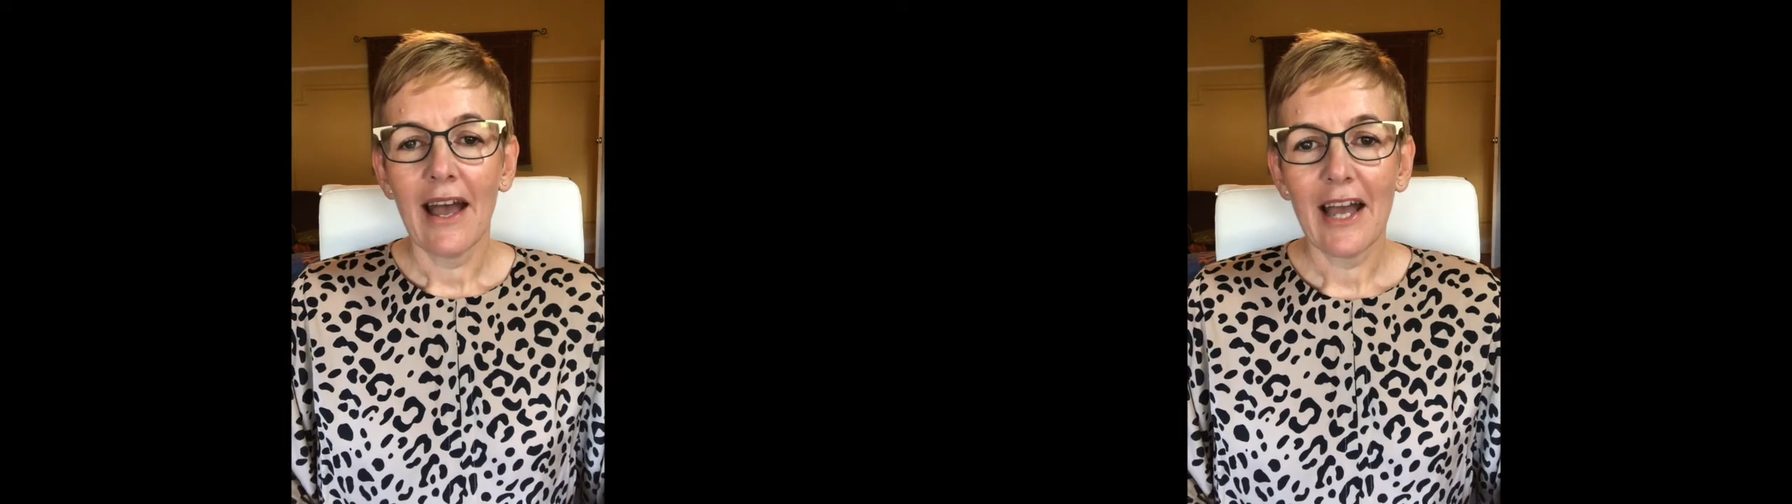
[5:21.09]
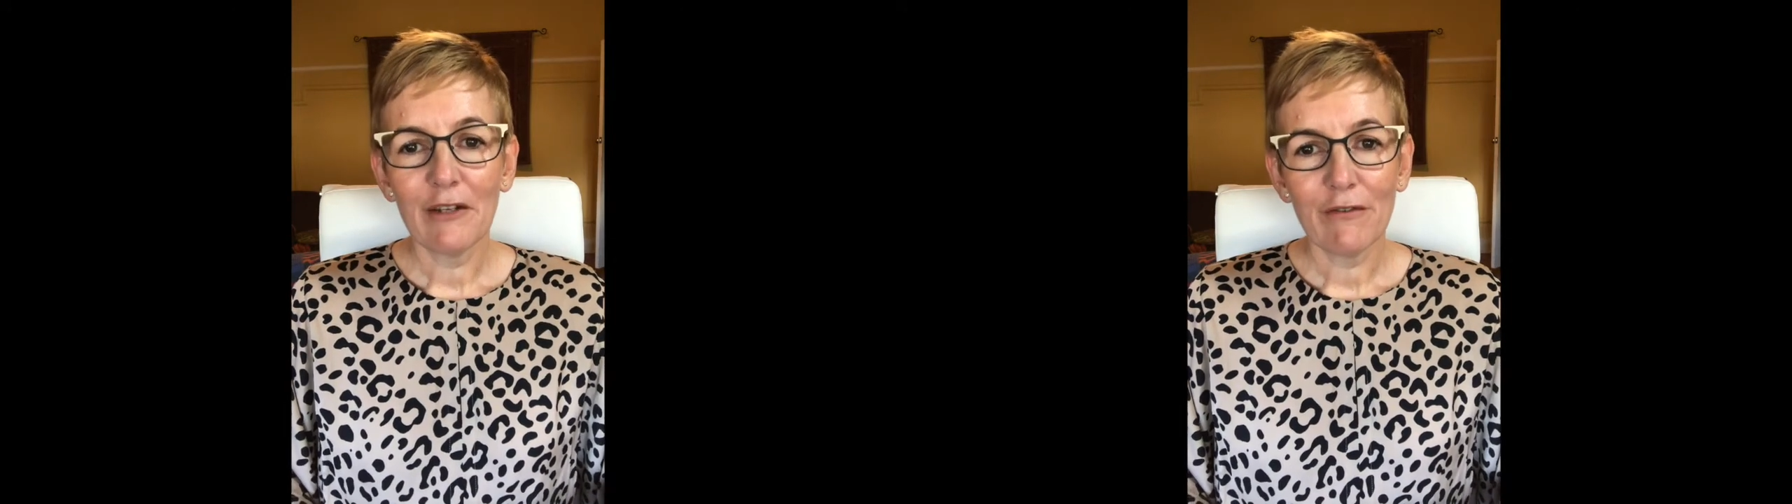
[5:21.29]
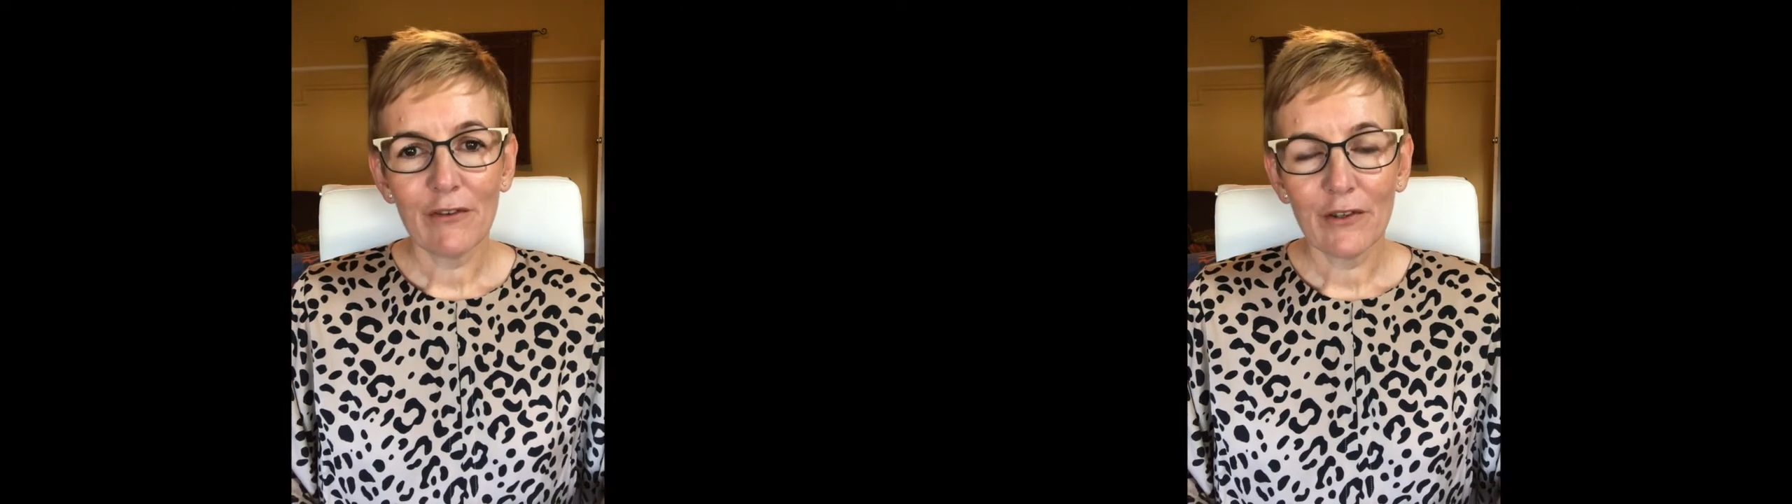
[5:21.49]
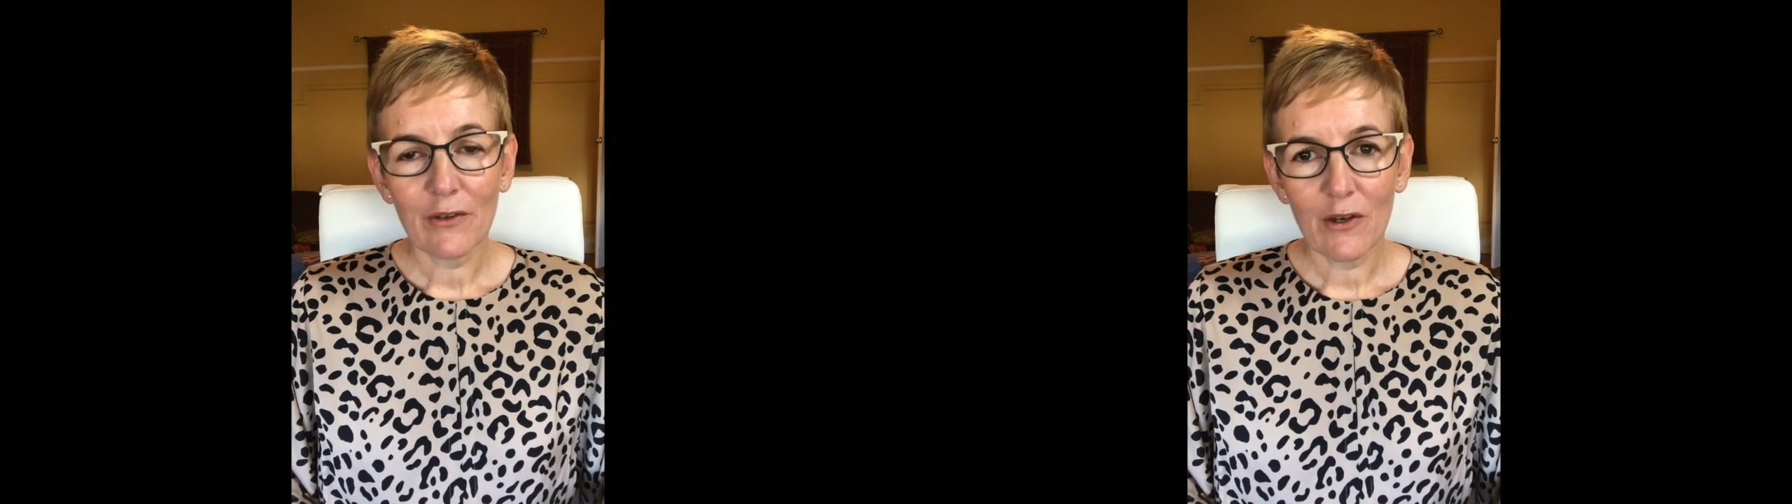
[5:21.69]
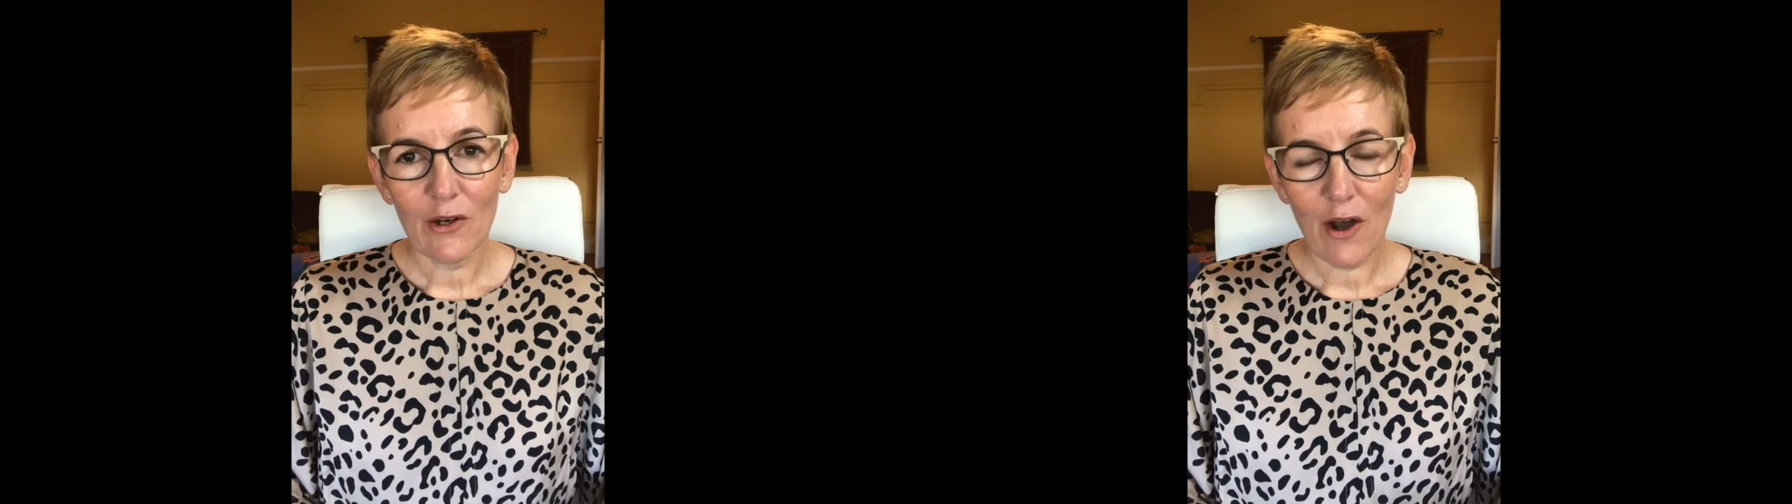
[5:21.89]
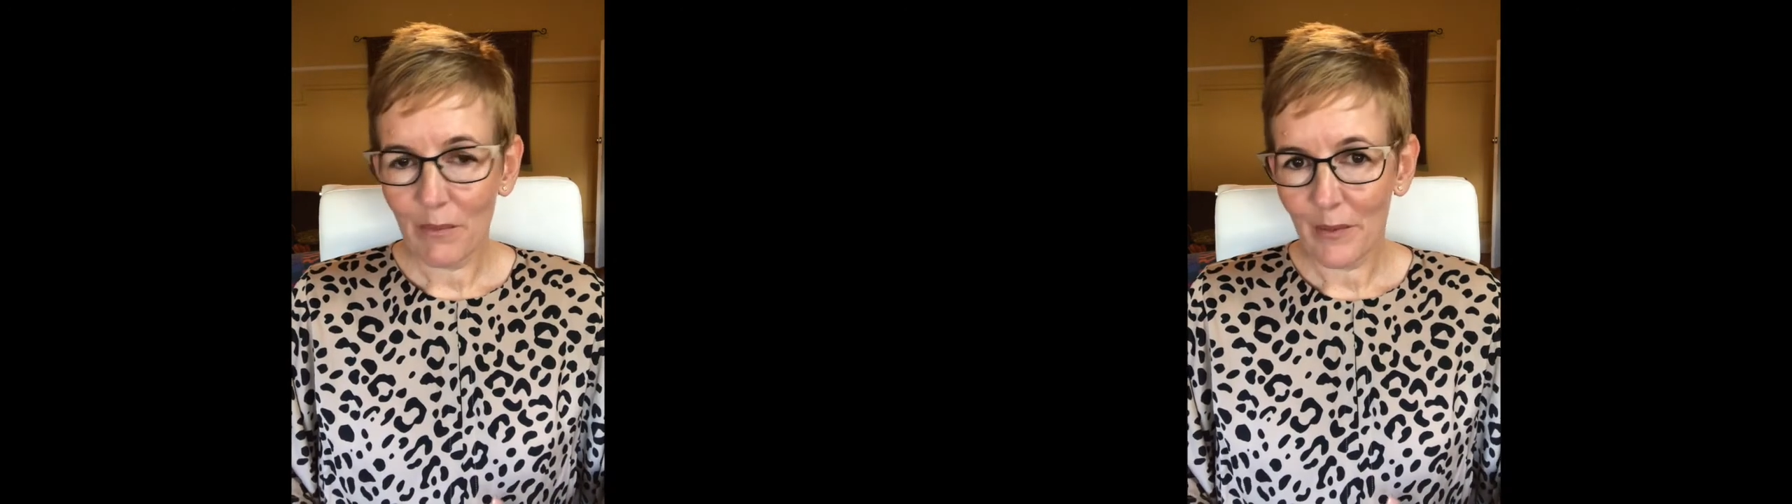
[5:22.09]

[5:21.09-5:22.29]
And if you're not